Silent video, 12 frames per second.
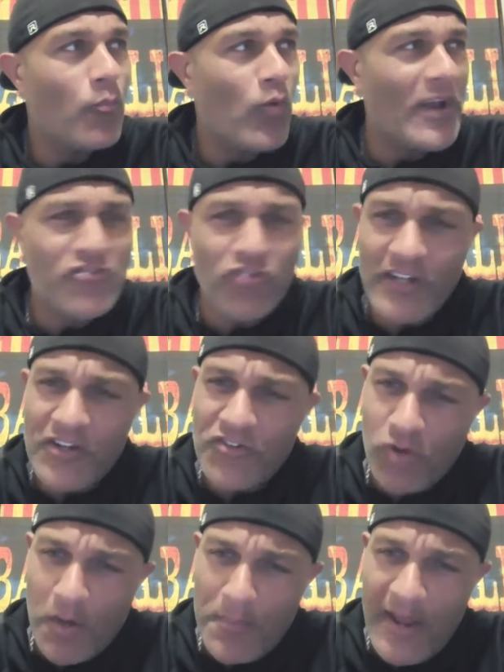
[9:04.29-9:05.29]
racially
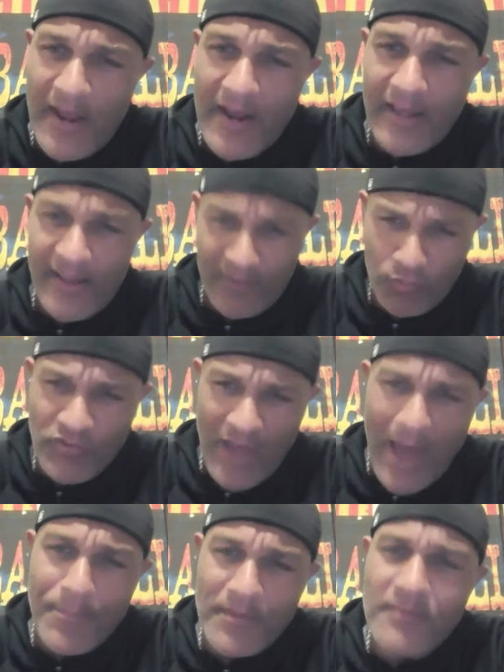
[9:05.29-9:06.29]
discriminated against, which
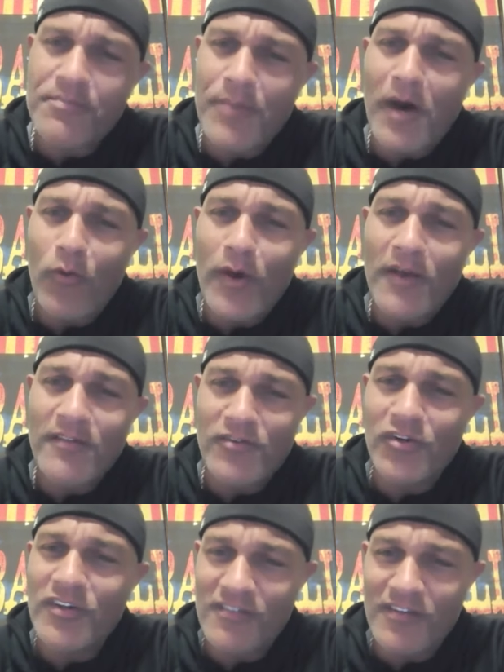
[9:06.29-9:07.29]
happens, by the way, still
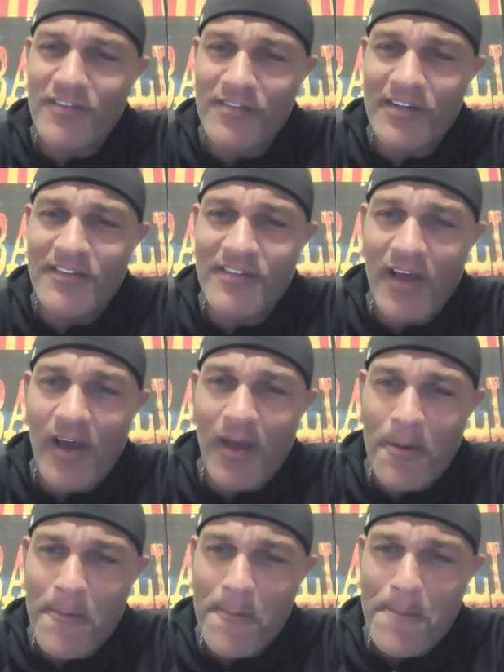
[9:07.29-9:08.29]
consistently today.
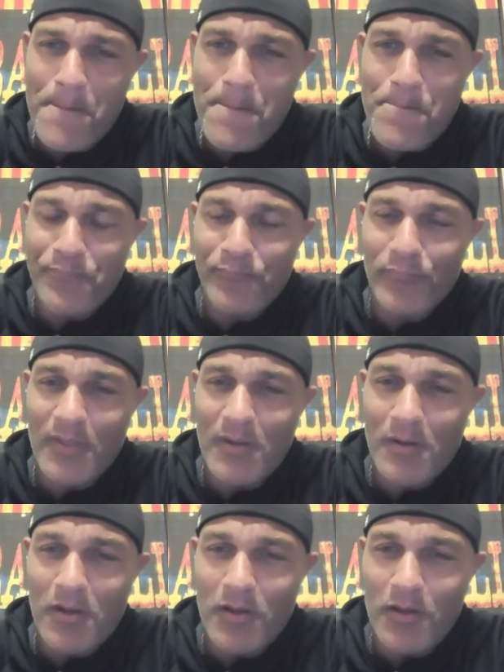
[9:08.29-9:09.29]

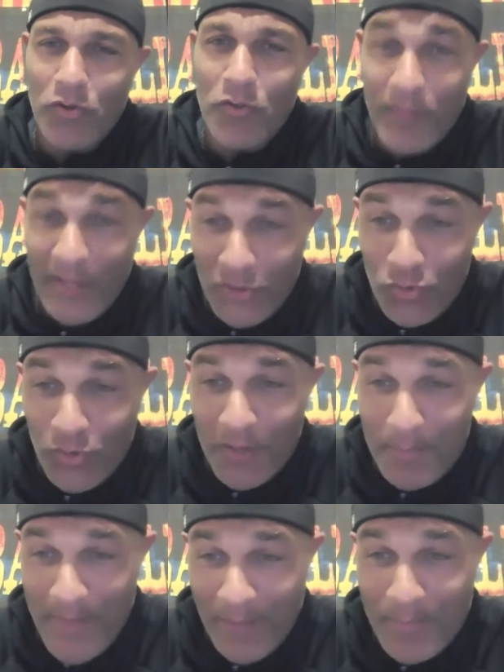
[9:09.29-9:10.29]
You think you can
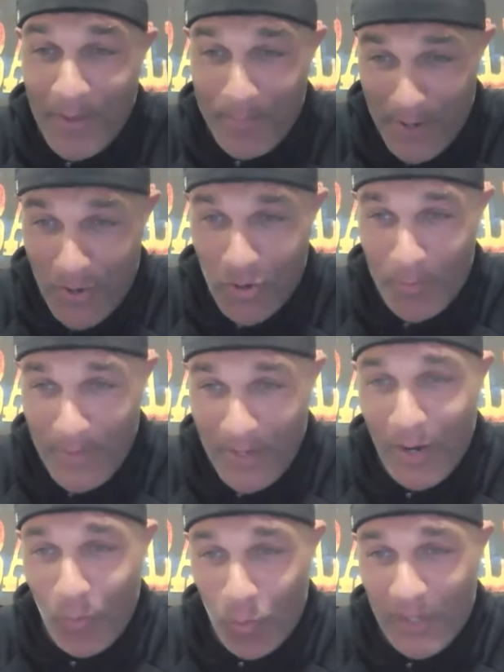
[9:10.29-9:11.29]
make me bitter, or me
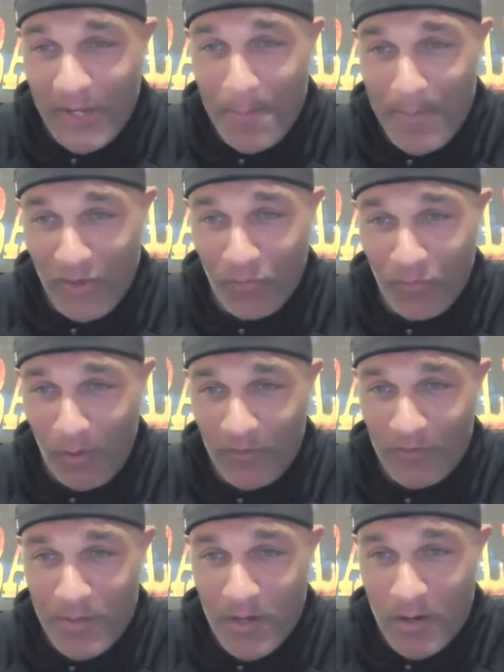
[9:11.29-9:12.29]
not working in baseball was
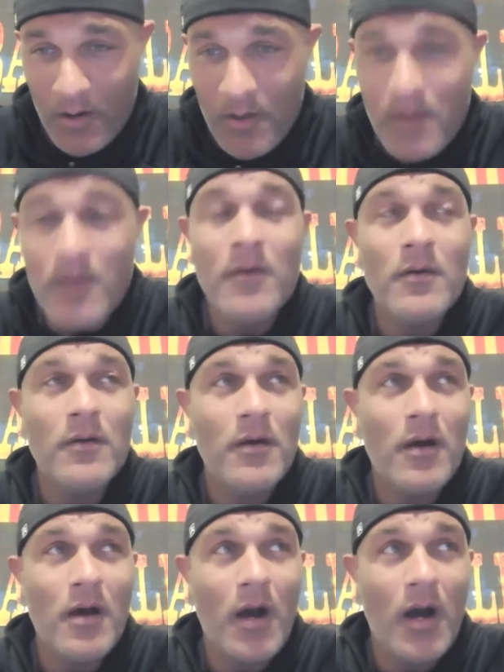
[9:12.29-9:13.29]
bitter?
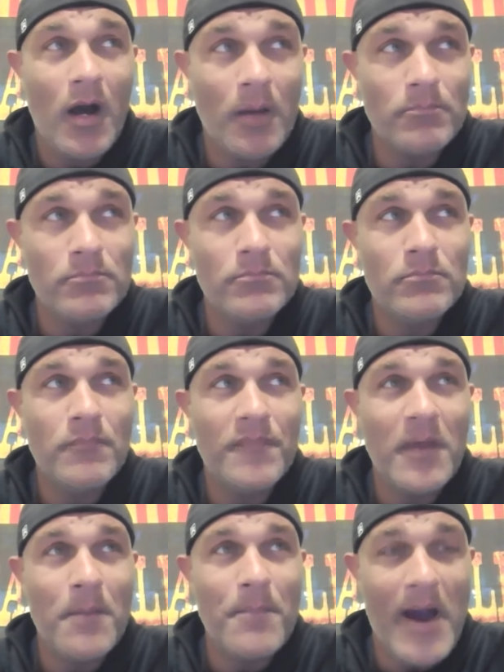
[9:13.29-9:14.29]
Um,
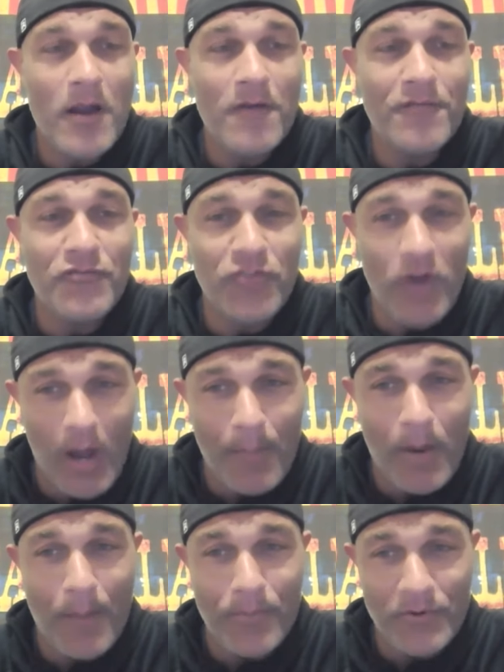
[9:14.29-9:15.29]
the amount of job
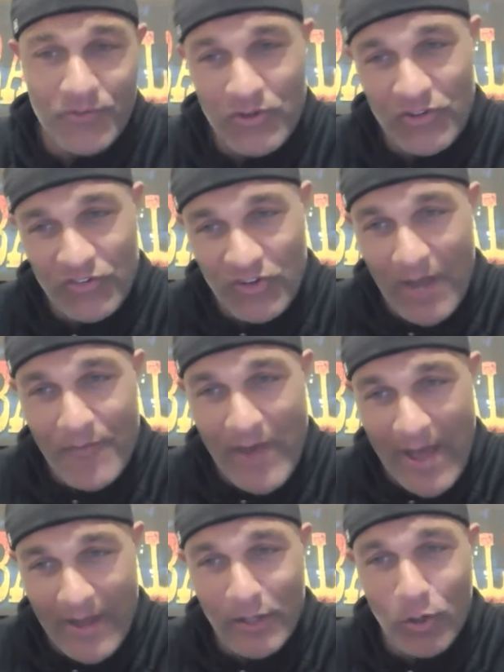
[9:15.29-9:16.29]
opportunities that I've
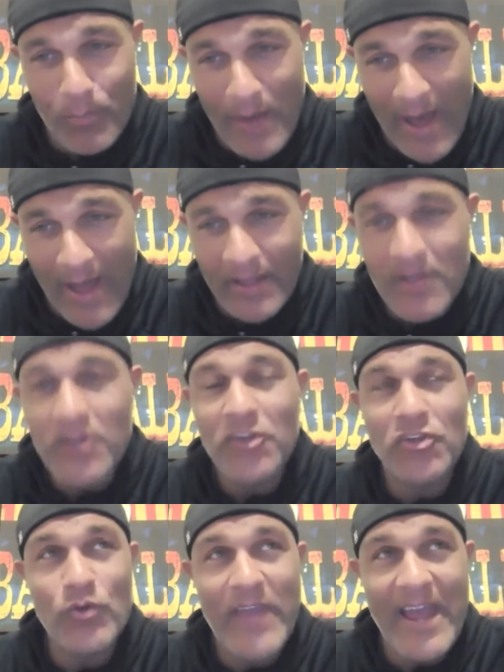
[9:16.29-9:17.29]
had to go back,
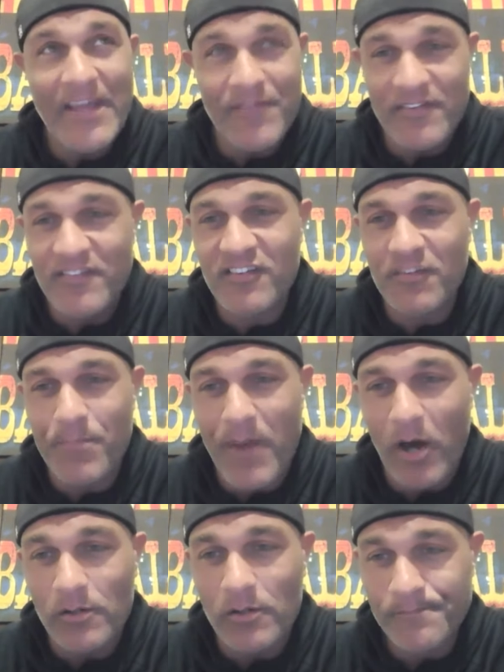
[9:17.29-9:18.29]
you can't even
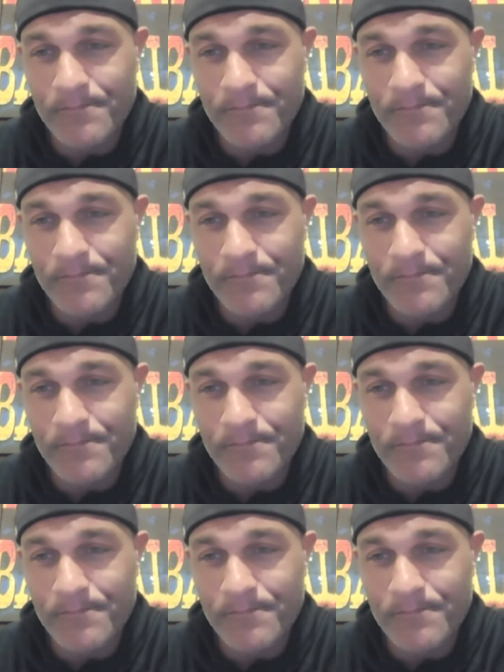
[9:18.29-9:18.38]
spell.